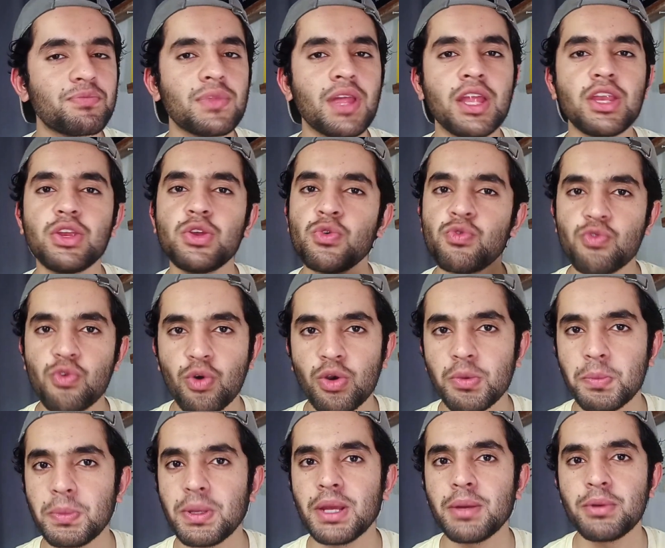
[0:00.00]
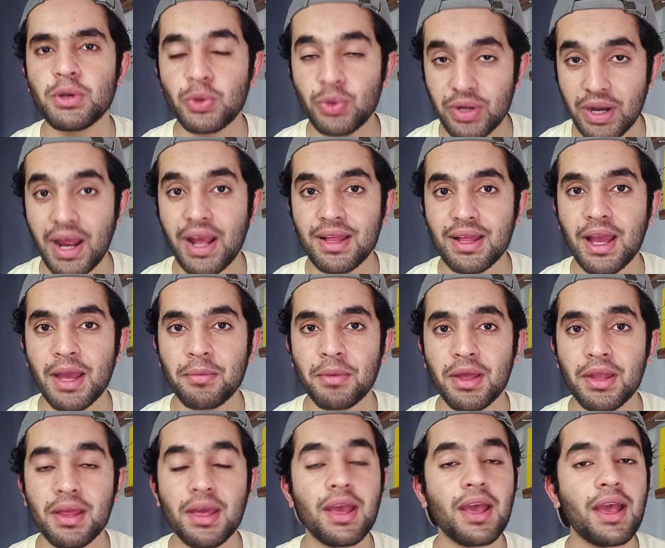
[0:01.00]
then you won't be able to crack the
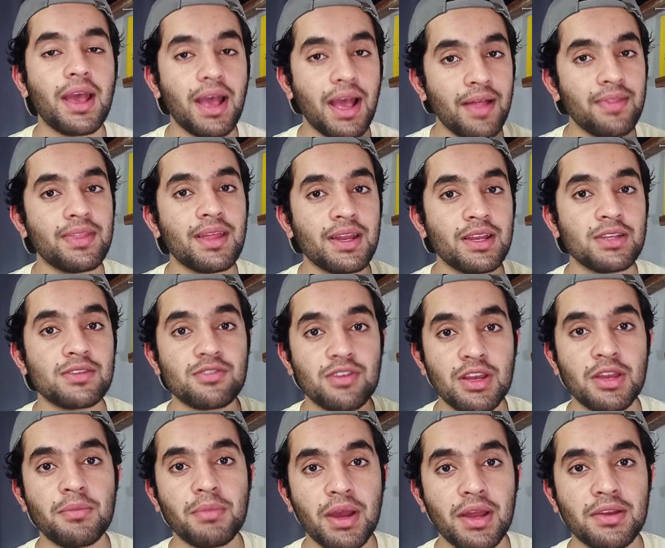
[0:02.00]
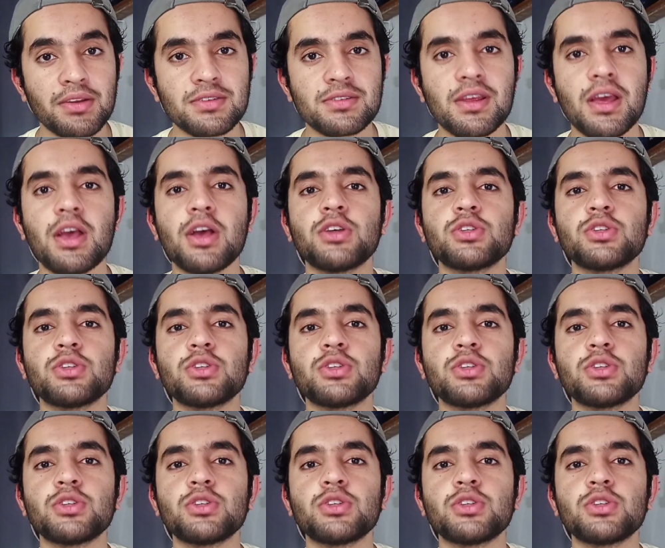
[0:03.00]
IMAT, and that is really matters.